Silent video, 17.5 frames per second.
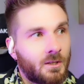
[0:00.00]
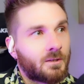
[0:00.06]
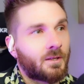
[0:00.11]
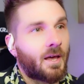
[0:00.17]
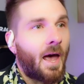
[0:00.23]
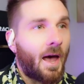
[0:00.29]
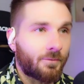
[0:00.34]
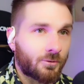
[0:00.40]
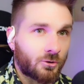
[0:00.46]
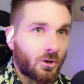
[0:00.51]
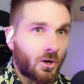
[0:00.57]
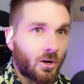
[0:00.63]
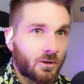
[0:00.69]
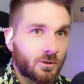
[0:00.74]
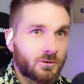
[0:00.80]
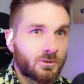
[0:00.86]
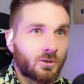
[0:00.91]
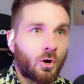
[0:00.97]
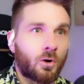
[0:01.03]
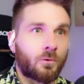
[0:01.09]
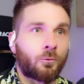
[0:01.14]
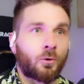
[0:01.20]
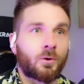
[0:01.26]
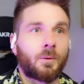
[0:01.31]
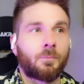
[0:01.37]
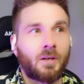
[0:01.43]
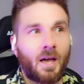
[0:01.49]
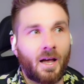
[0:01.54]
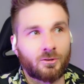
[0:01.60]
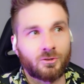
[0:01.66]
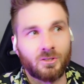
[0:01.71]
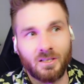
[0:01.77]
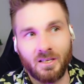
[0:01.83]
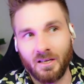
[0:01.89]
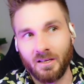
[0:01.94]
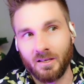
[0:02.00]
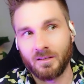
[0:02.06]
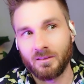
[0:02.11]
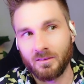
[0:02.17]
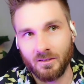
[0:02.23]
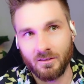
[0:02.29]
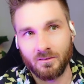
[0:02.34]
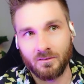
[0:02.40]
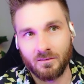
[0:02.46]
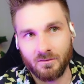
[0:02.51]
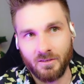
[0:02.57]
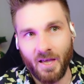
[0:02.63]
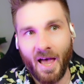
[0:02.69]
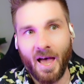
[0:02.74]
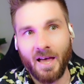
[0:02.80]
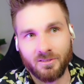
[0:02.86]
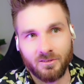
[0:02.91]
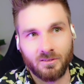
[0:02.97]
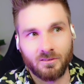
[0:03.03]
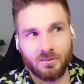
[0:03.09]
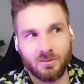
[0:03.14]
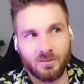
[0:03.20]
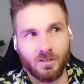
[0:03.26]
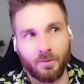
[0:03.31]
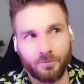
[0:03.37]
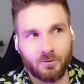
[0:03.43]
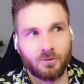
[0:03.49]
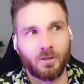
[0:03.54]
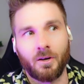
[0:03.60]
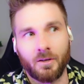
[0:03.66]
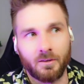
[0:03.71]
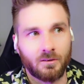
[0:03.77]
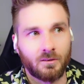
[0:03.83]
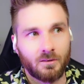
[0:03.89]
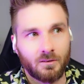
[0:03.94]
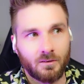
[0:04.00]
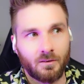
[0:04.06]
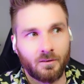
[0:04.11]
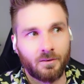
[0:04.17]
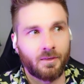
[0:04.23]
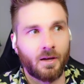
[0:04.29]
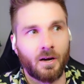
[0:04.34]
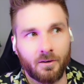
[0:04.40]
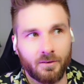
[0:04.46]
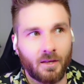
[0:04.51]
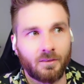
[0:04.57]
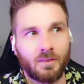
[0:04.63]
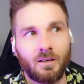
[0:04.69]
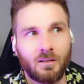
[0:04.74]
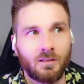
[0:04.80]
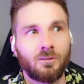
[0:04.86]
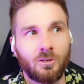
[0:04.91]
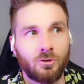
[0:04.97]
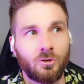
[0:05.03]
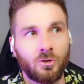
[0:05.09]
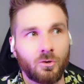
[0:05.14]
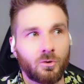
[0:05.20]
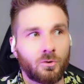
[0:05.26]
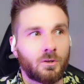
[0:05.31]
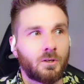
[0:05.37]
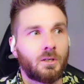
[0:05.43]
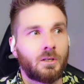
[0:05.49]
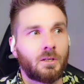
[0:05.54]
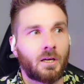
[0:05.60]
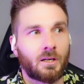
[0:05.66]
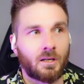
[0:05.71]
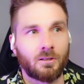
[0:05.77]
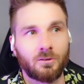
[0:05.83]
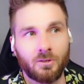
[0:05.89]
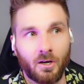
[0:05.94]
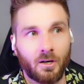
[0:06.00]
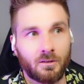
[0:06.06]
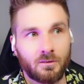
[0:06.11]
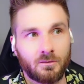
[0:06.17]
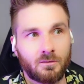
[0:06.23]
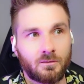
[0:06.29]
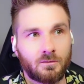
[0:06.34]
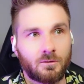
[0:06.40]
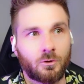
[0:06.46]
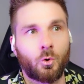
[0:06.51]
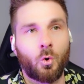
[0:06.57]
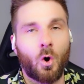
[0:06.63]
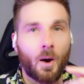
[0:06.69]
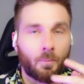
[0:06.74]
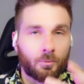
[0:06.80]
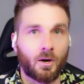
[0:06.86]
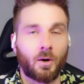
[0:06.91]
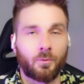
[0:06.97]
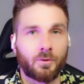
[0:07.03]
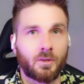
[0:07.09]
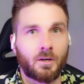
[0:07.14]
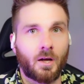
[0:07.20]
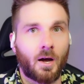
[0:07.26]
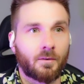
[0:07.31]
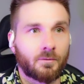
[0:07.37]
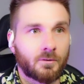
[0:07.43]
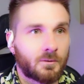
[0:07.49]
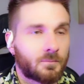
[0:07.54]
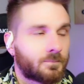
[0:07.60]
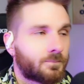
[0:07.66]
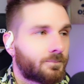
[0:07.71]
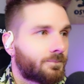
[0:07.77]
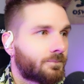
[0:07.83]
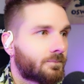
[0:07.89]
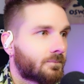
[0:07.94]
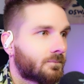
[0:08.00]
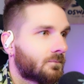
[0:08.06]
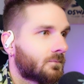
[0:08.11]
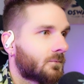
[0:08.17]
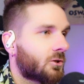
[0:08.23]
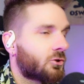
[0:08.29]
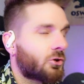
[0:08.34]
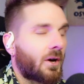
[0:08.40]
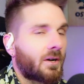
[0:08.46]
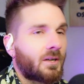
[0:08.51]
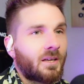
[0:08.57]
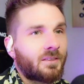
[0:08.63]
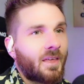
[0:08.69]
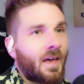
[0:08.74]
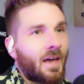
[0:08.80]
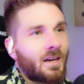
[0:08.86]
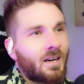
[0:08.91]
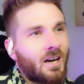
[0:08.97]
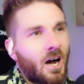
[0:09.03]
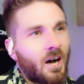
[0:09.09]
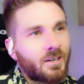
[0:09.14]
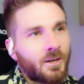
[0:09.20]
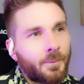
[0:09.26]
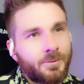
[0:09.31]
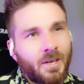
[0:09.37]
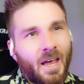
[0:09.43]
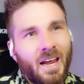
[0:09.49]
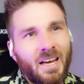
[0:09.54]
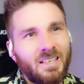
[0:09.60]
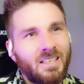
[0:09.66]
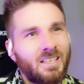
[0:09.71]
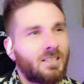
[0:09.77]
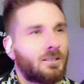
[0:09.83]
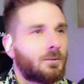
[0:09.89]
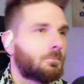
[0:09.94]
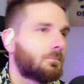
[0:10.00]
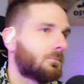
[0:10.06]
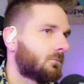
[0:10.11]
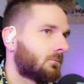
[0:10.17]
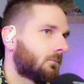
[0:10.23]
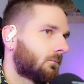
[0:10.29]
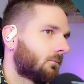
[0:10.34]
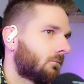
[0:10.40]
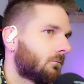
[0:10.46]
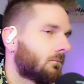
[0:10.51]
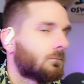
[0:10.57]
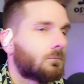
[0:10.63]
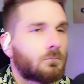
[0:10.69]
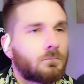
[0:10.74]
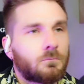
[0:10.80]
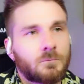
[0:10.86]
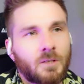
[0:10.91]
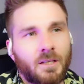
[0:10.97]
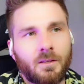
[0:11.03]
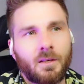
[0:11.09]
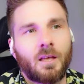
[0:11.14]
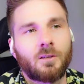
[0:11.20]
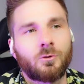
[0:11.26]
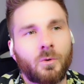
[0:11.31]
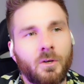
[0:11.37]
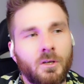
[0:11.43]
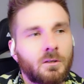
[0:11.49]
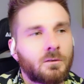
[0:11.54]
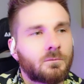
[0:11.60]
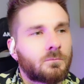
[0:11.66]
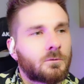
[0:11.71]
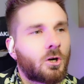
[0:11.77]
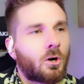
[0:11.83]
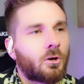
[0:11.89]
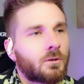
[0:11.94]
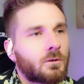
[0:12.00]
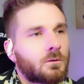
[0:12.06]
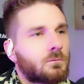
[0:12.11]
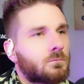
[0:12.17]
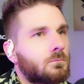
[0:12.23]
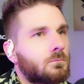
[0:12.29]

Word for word: The avatars are for them to actually get the tasks and stuff done there that they need to do and get done. To cooperate with the Na'vi. To try to get that unobtanium think that's what he called it.